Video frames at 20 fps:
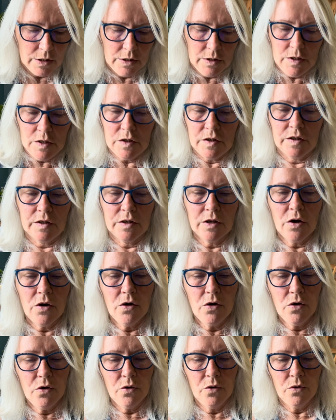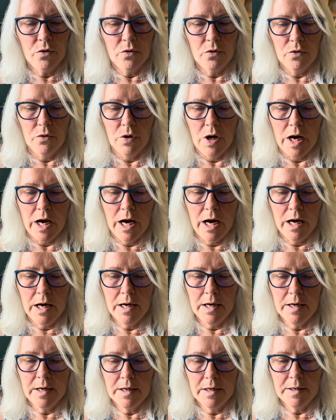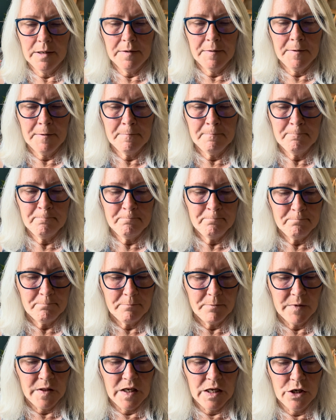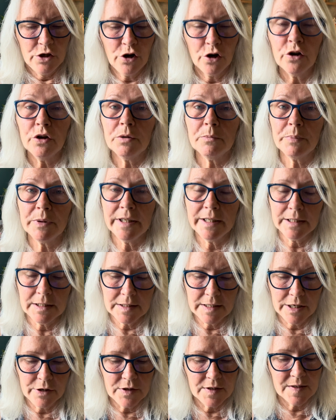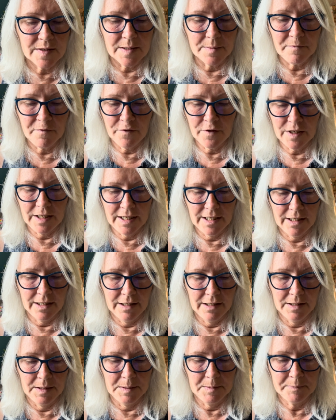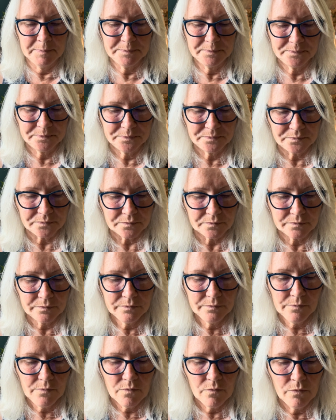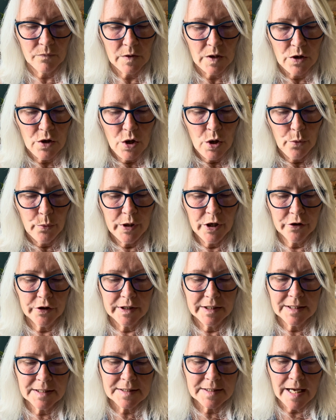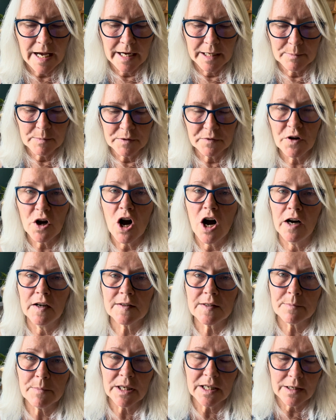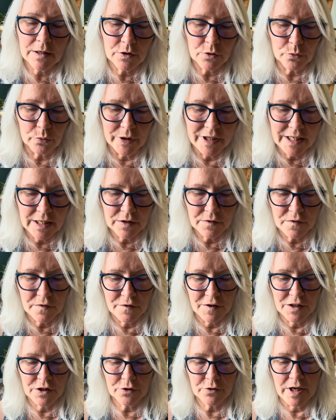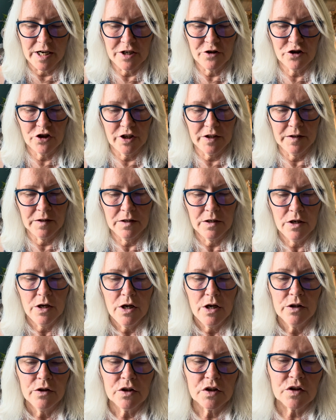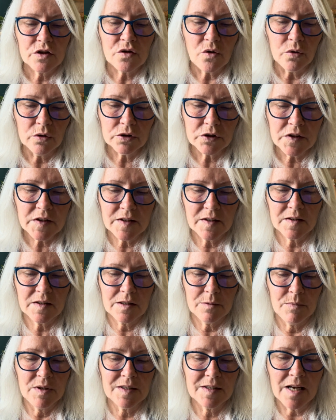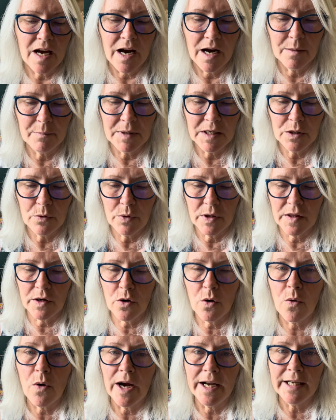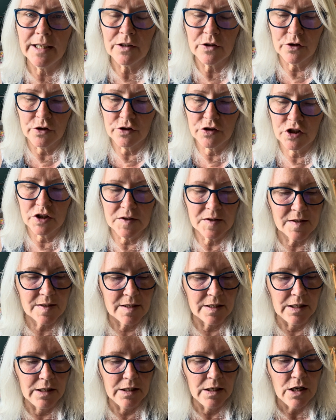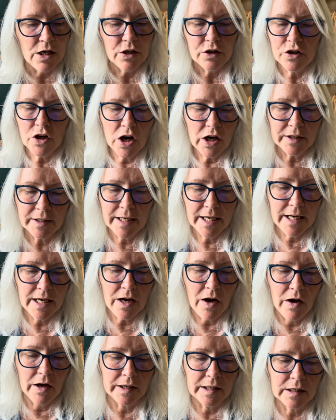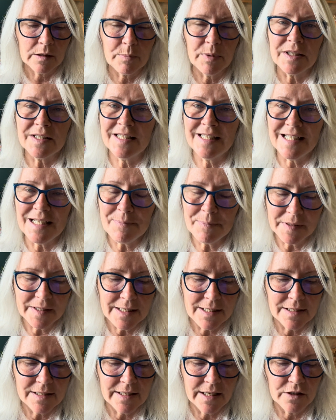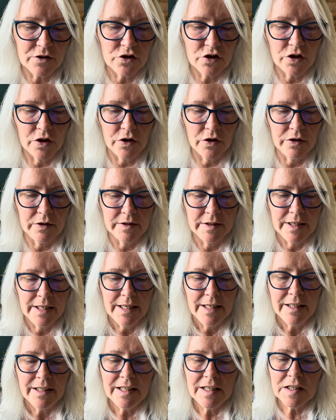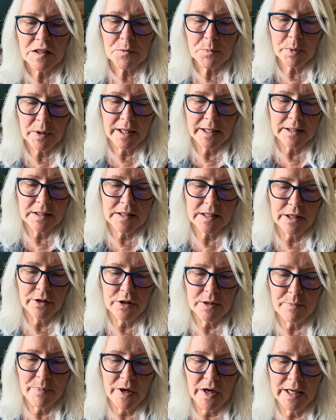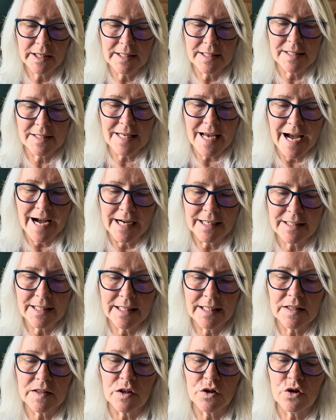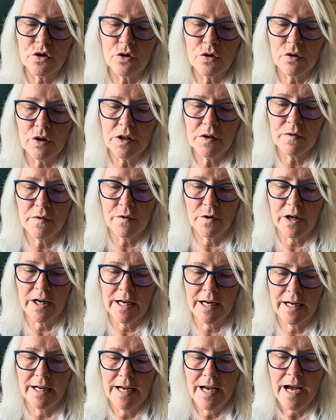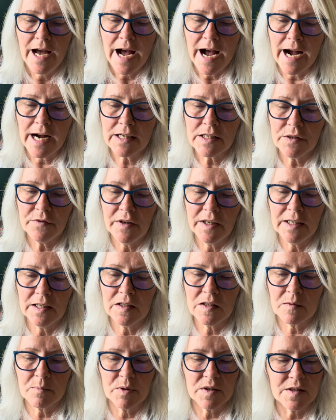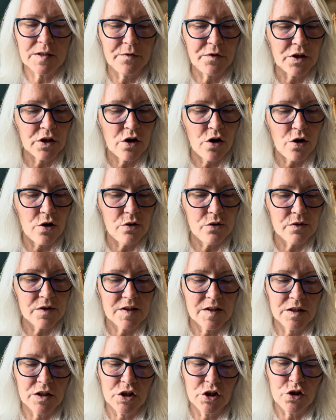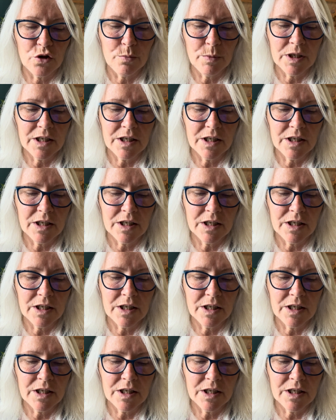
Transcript: So the current planetary symphony. We are in a time of cosmic reconfiguration. The solar system is humming with a quiet urgency, not chaotic, but deeply intentional. Each planetary body is acting as a tuning fork, activating specific codes in the human